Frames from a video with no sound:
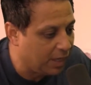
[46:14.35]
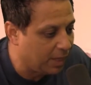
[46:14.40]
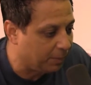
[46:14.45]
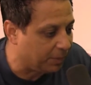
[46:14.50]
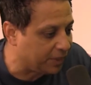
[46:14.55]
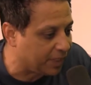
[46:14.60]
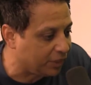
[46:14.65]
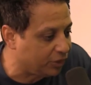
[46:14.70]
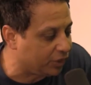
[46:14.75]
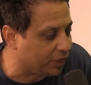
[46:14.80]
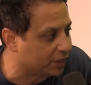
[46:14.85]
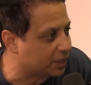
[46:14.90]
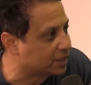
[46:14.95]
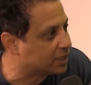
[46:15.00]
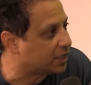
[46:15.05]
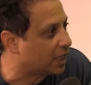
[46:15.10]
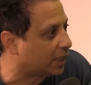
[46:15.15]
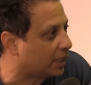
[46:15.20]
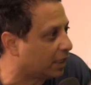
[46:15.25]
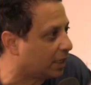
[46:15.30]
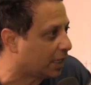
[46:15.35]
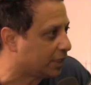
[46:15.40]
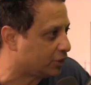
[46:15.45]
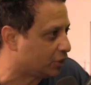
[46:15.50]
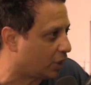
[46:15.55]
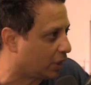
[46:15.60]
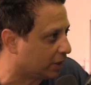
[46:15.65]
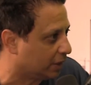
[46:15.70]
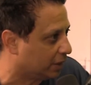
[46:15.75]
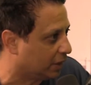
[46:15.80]
But then you get the second guy
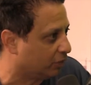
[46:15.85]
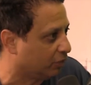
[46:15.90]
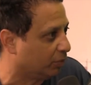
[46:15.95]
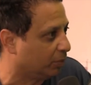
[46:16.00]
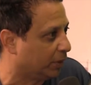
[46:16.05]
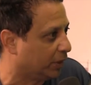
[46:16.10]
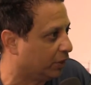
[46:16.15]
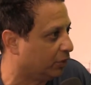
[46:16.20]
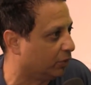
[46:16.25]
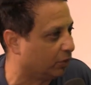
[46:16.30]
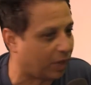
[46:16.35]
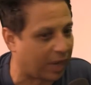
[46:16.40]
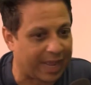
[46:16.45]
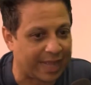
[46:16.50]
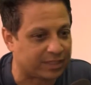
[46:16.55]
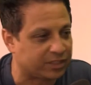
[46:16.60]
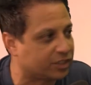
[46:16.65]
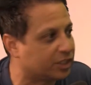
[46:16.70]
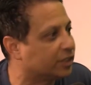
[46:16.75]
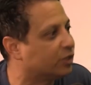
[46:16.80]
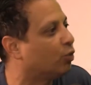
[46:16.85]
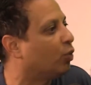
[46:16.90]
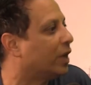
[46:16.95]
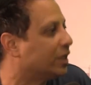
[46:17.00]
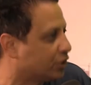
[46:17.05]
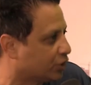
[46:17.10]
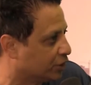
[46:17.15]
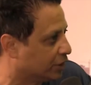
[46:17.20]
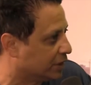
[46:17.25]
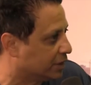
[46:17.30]
talking to everybody or asking
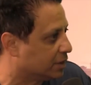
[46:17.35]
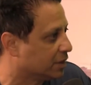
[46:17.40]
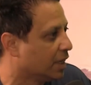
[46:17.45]
questions.